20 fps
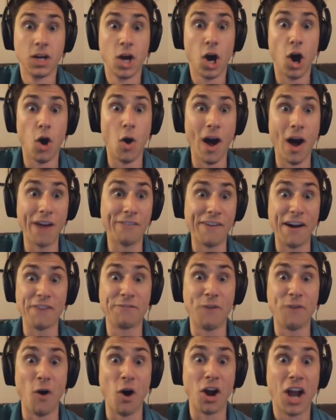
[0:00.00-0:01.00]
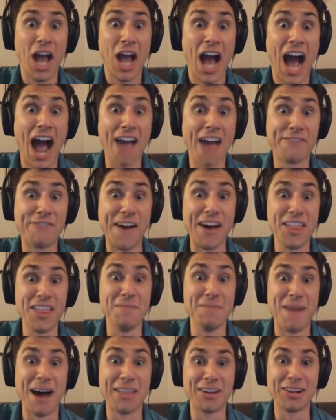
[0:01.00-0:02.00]
Oh, I found four. I found the
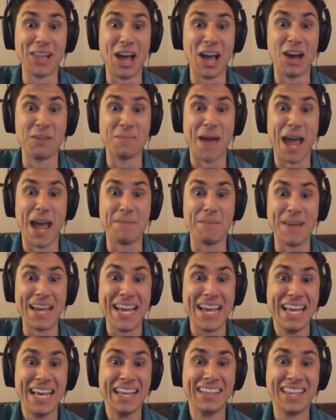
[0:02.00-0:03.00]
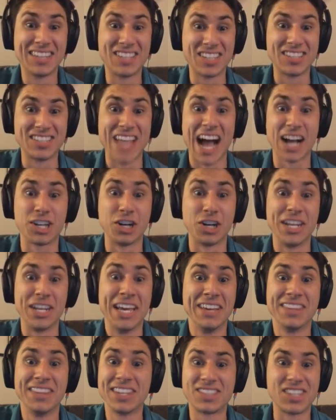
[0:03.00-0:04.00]
mother lode, baby. This is not good.
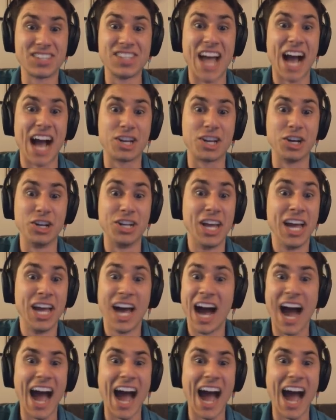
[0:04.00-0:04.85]
This is not good.